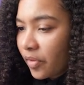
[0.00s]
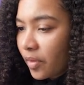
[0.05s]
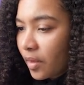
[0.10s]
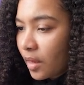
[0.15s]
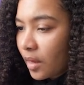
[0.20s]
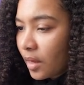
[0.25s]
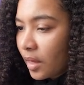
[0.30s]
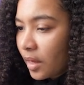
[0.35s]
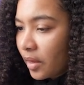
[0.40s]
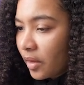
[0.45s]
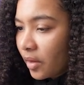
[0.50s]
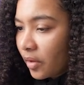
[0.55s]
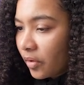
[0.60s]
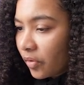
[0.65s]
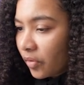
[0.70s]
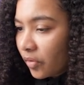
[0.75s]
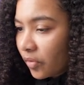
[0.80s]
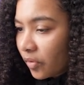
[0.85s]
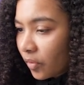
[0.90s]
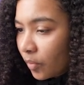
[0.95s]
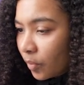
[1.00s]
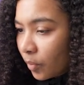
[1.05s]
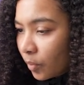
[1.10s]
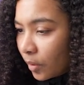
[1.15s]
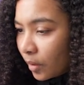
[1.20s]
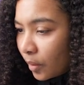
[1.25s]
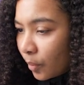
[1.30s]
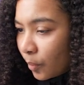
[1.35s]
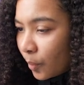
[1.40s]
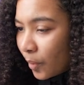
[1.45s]
thing is,
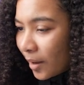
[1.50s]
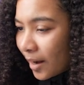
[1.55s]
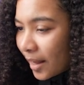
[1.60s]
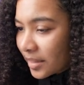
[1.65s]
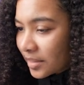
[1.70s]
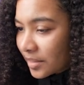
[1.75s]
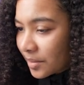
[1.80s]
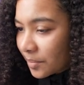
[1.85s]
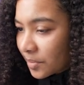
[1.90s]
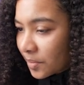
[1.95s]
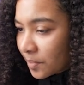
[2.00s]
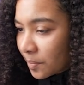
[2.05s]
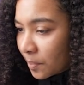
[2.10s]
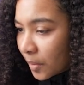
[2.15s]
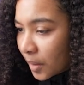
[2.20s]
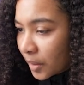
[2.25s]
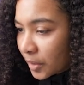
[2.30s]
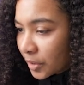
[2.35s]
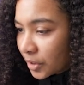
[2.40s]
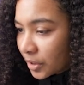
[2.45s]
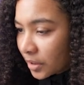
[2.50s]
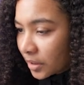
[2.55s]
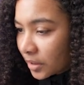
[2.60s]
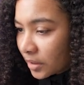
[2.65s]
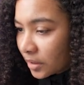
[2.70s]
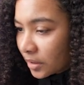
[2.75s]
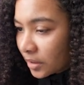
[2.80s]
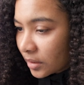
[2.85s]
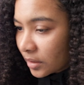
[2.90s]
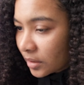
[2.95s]
well, we want to add some
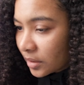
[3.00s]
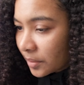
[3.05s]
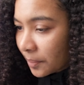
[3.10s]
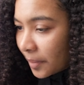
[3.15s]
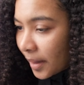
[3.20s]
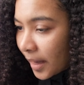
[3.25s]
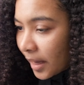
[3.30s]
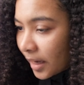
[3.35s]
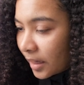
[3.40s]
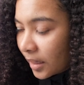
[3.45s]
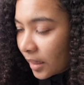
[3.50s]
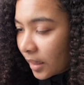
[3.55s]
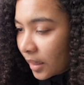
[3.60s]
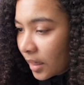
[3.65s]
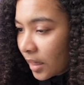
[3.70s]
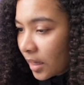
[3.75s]
margin, some padding,